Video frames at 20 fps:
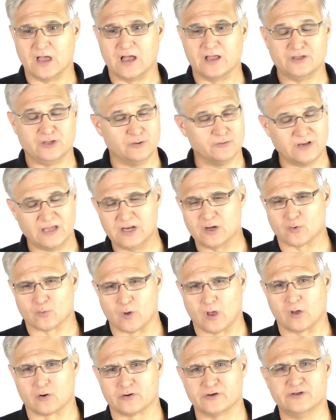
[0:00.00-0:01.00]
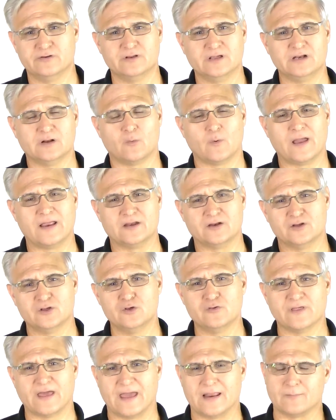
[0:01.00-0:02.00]
you need a roller, you need a way to
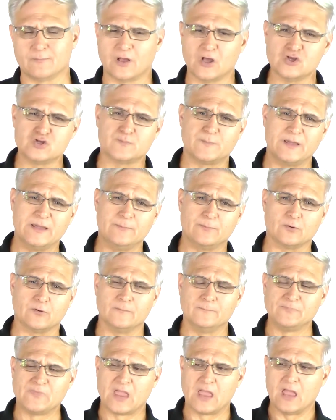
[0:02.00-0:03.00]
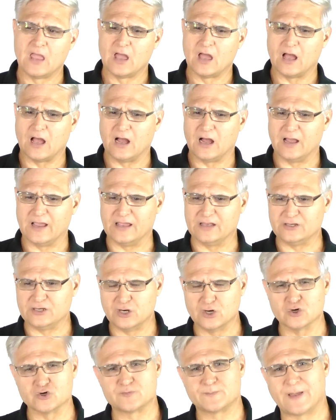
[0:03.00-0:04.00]
do that. And most people in
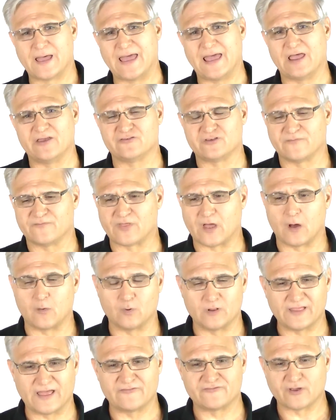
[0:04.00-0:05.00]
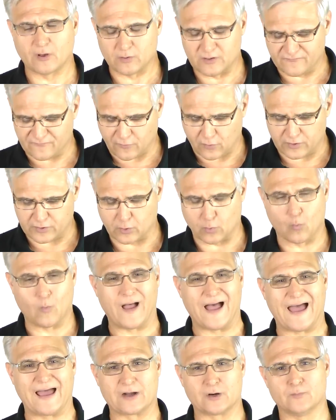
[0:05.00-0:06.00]
years past have thought, well, that's only for your
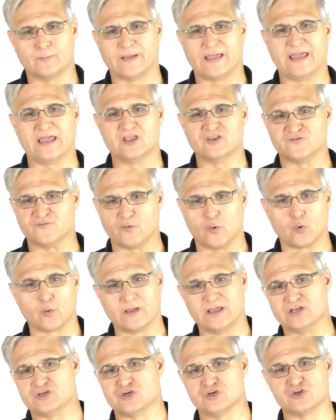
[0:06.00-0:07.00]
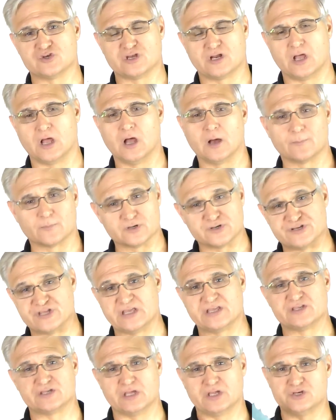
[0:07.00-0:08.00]
wider bands, 4 inches and up, or
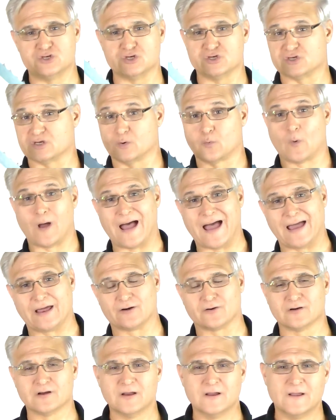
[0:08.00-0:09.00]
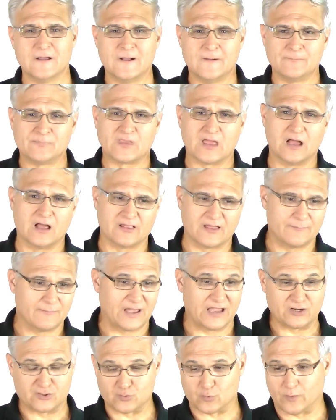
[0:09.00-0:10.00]
6 inches and wider. They
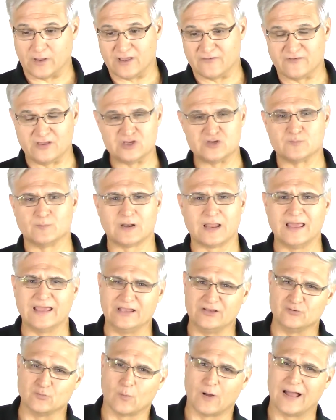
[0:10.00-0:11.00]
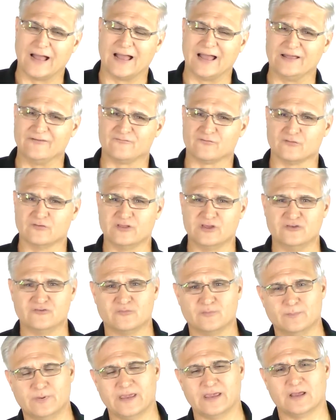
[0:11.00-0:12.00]
make 12-inch blades wide for
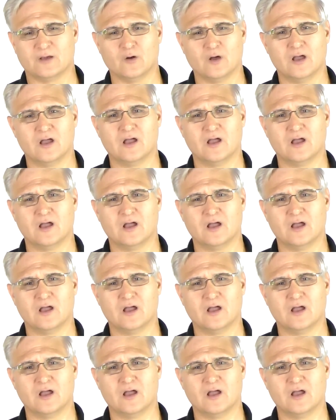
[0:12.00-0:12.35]
these big